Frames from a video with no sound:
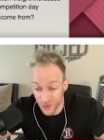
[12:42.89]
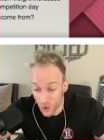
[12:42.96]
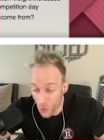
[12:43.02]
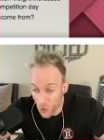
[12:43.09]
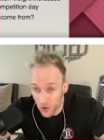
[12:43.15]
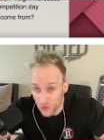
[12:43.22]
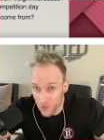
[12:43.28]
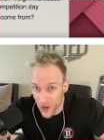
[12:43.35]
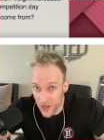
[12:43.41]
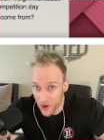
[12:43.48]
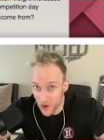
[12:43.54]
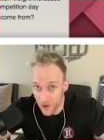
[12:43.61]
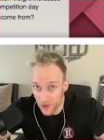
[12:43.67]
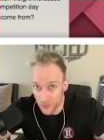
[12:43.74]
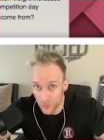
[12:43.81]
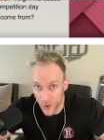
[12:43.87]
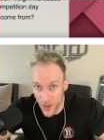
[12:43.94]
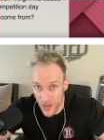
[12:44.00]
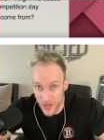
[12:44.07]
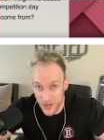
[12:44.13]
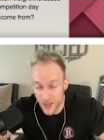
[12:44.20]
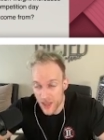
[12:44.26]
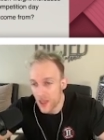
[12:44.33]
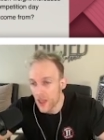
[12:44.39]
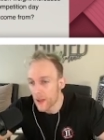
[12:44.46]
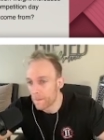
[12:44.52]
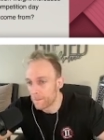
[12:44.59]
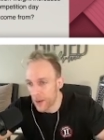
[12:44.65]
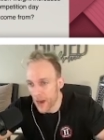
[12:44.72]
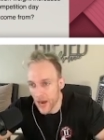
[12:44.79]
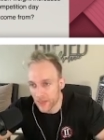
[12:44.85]
or right on weight
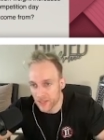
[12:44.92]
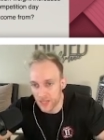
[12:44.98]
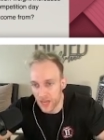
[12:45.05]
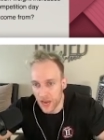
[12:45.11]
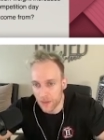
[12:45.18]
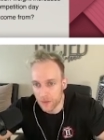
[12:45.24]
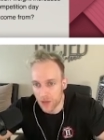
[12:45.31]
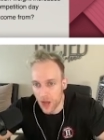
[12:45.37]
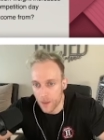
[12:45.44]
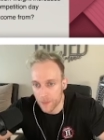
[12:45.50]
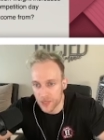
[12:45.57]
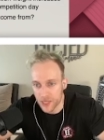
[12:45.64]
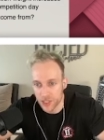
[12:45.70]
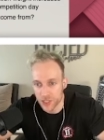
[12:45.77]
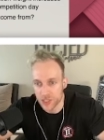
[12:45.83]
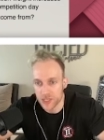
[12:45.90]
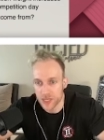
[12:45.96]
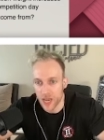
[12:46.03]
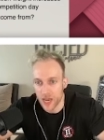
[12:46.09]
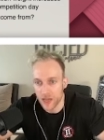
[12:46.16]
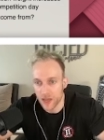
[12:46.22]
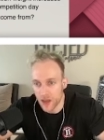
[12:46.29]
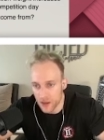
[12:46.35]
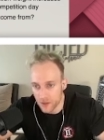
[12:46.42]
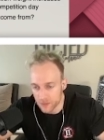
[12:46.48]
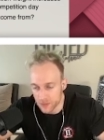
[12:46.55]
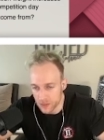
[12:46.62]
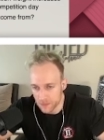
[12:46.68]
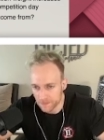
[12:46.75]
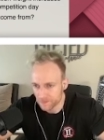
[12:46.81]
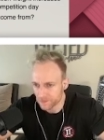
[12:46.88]
by the time competition day comes.